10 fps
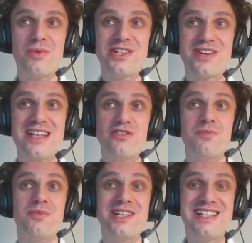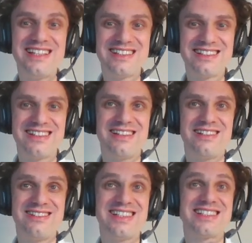we tried to predict
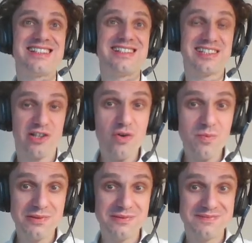this slope